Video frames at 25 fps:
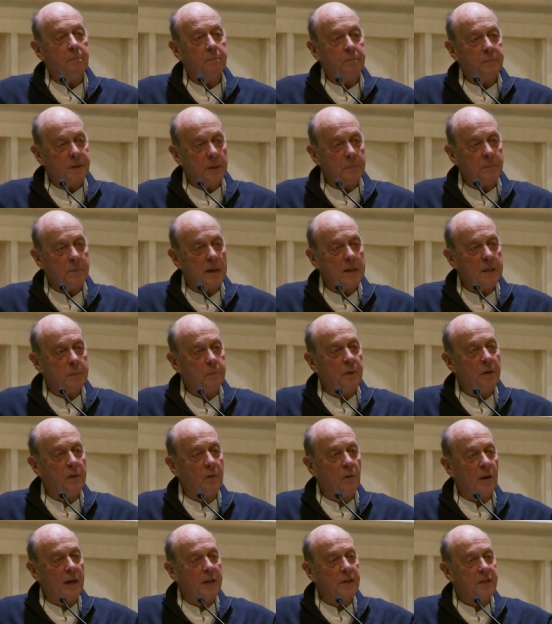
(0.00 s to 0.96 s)
sometimes
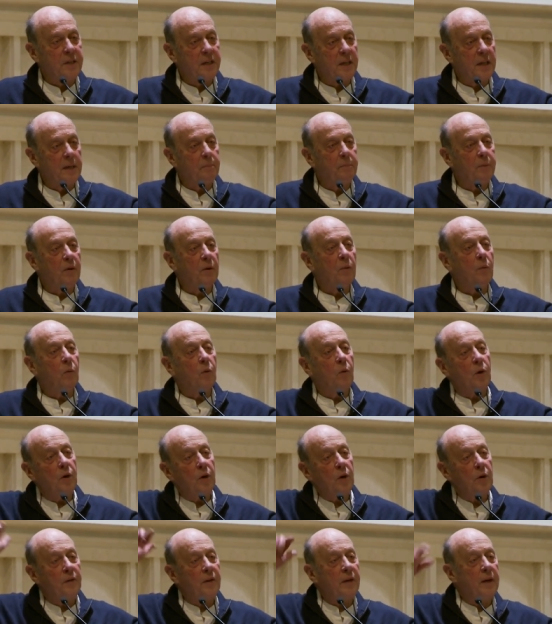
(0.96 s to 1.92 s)
put rice in, put
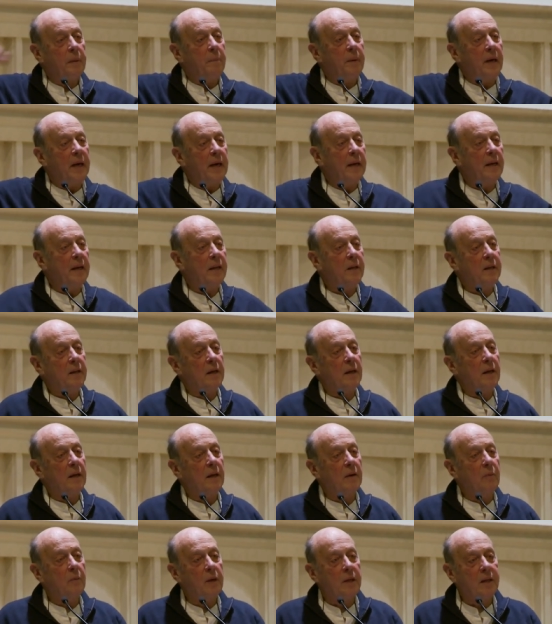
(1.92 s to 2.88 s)
water, they bathe
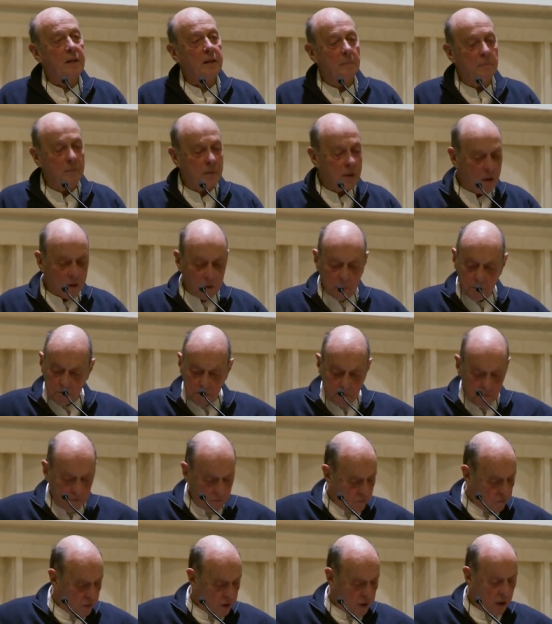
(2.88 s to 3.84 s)
uh, with them. They're
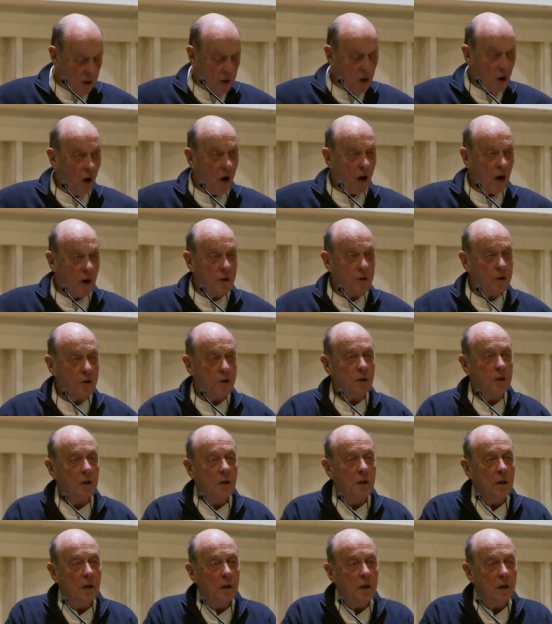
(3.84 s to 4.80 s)
really large
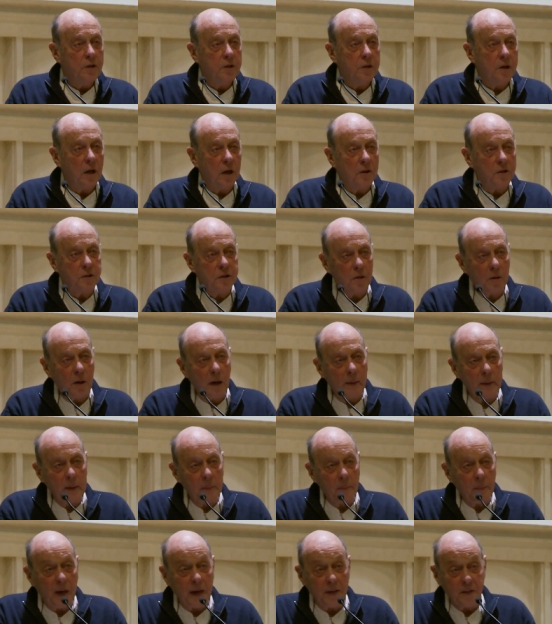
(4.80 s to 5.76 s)
uh,
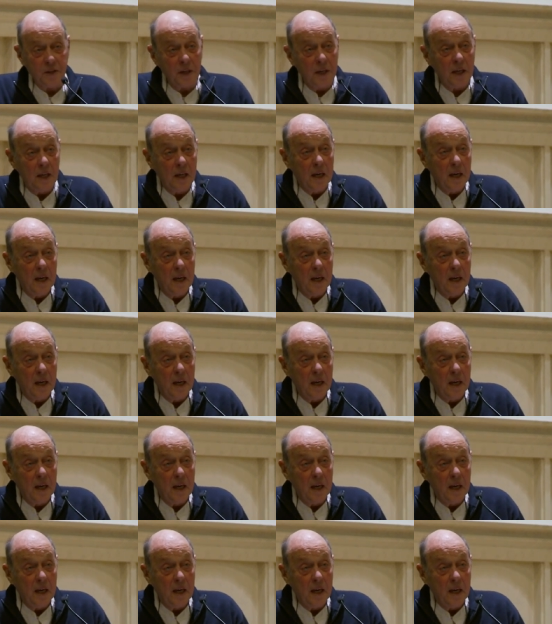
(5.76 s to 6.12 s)
ceramic pots.